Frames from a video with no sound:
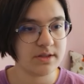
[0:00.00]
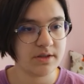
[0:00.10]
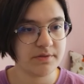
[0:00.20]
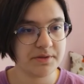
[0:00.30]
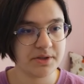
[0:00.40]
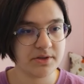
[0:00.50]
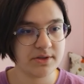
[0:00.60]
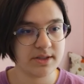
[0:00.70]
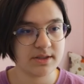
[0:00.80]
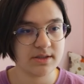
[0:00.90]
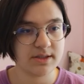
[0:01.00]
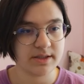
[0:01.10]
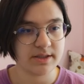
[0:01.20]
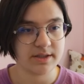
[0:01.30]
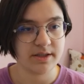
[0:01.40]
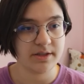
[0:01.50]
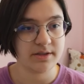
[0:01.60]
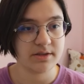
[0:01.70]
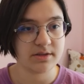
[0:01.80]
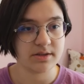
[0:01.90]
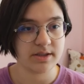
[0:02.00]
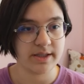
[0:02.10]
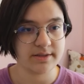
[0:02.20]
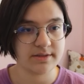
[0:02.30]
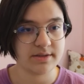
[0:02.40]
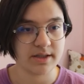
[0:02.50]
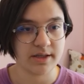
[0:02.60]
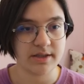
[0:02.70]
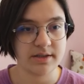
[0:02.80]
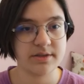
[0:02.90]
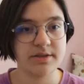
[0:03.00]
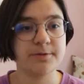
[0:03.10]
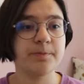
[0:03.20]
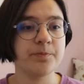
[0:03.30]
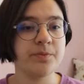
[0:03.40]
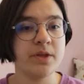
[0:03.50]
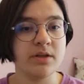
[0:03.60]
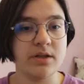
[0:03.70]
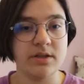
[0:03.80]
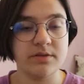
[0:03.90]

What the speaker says: we're gonna click here, create a character, and we're